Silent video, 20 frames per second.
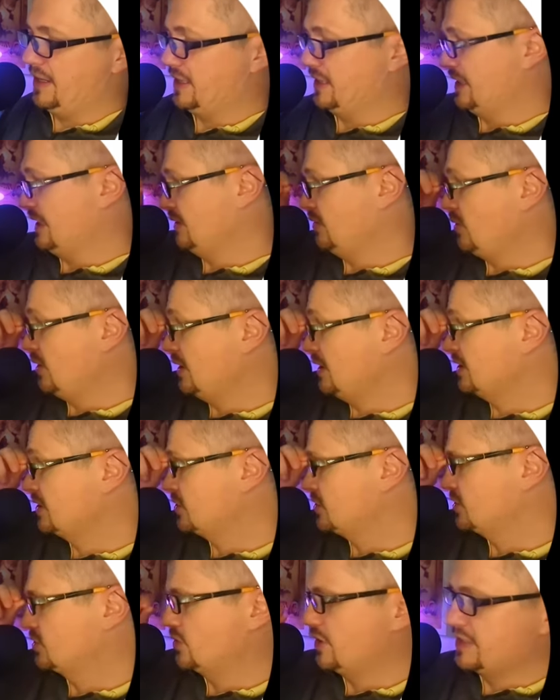and I wanted
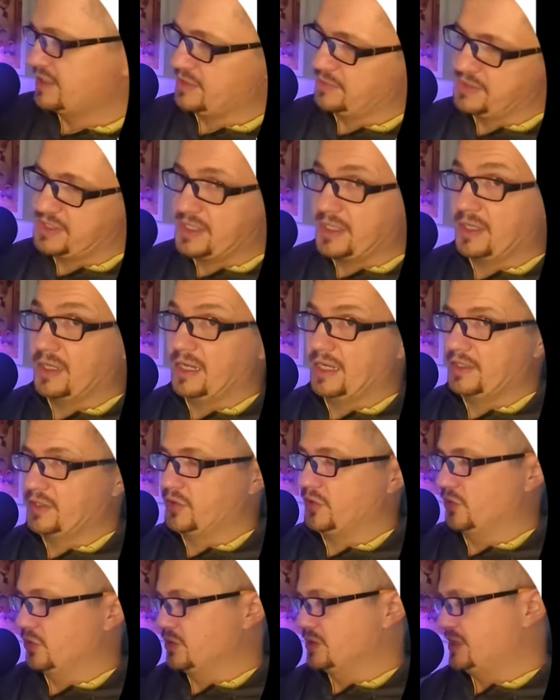to create some CLI
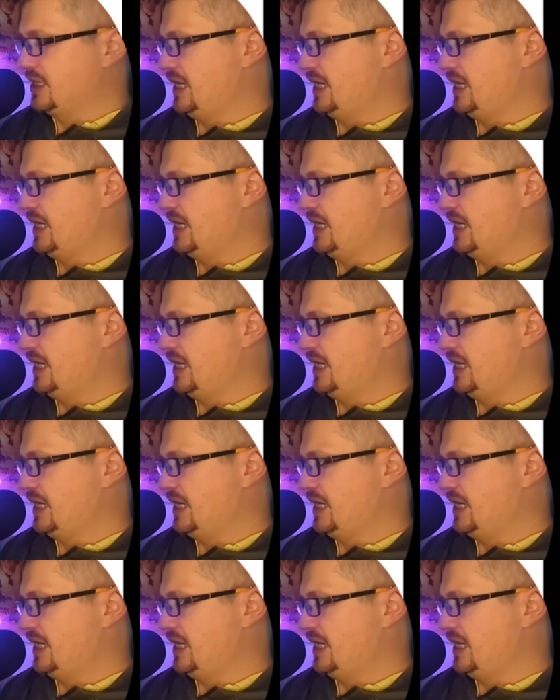tools.